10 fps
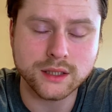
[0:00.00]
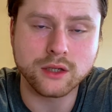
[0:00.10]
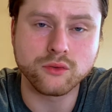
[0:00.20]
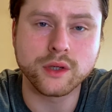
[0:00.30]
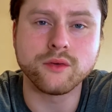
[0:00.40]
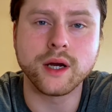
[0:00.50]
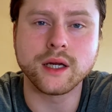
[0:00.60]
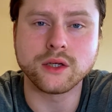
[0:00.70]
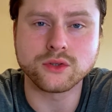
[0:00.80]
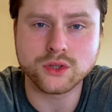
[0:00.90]
and rewriting
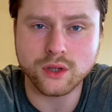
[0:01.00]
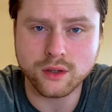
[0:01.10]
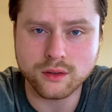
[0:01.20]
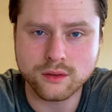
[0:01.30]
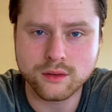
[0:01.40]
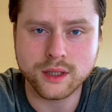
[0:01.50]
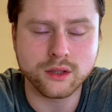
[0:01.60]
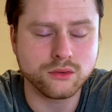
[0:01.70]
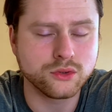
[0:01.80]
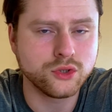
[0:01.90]
your song.
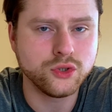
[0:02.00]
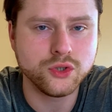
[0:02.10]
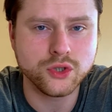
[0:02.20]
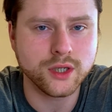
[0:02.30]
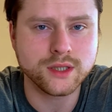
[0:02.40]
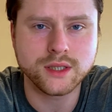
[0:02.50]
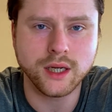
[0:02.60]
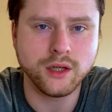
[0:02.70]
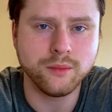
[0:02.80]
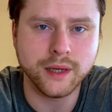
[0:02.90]
It'll just set
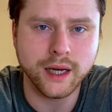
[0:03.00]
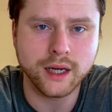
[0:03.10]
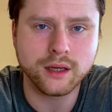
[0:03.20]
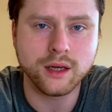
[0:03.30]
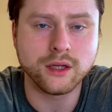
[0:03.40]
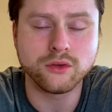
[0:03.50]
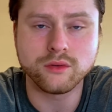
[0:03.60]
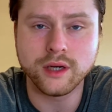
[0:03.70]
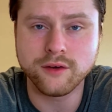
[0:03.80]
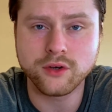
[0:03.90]
you back, and you're
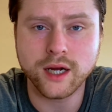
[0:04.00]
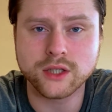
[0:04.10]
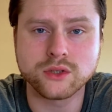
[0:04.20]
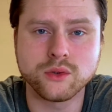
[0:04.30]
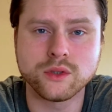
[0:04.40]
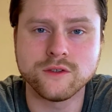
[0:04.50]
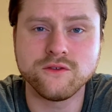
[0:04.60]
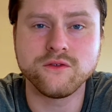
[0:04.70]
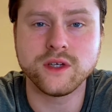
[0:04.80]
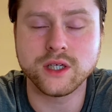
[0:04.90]
never actually going to
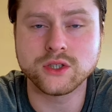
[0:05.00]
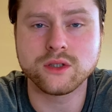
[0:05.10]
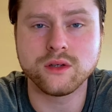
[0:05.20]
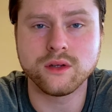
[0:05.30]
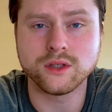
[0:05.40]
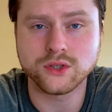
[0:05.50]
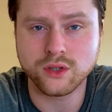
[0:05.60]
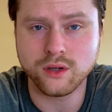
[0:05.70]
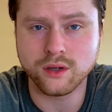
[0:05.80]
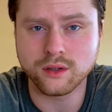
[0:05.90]
finish the
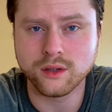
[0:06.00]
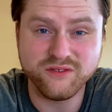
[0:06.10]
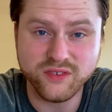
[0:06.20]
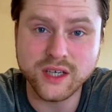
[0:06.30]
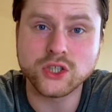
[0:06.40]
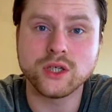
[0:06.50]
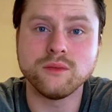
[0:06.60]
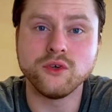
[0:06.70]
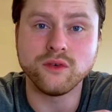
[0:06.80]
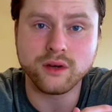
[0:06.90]
song. Finish it,
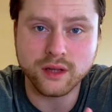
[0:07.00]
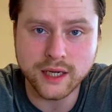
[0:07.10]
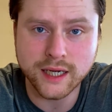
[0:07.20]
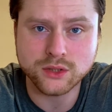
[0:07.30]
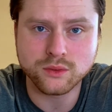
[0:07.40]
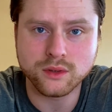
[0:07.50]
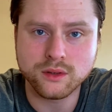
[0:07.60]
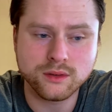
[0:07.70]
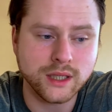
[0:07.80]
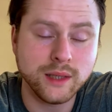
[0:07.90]
move on to the next one.
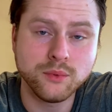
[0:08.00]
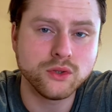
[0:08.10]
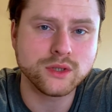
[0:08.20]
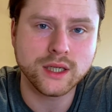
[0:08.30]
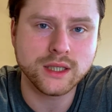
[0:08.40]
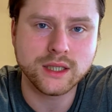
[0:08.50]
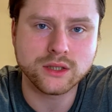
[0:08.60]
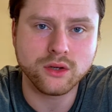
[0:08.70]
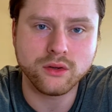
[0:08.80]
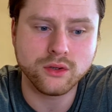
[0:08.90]
Keep those ideas,
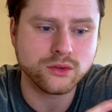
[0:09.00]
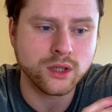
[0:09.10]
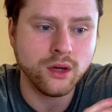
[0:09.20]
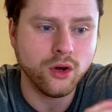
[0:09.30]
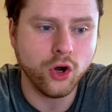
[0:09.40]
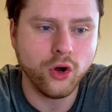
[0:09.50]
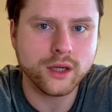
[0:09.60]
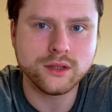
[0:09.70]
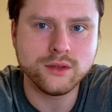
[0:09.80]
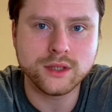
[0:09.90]
all those, oh, I
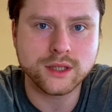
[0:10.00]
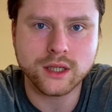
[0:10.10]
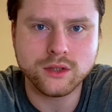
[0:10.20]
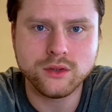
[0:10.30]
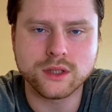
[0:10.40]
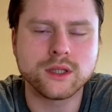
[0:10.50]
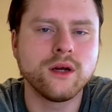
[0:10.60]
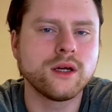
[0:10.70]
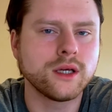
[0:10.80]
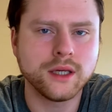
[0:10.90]
can do this, I can do this.
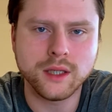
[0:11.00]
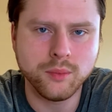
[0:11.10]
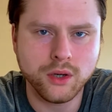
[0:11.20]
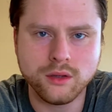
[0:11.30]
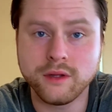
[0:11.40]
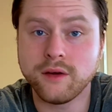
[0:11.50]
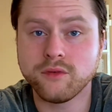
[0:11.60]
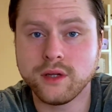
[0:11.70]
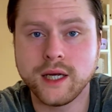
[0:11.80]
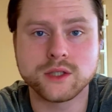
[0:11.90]
Keep all of that for
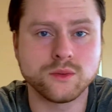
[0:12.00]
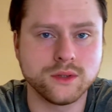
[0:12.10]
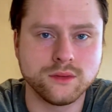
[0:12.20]
the next one.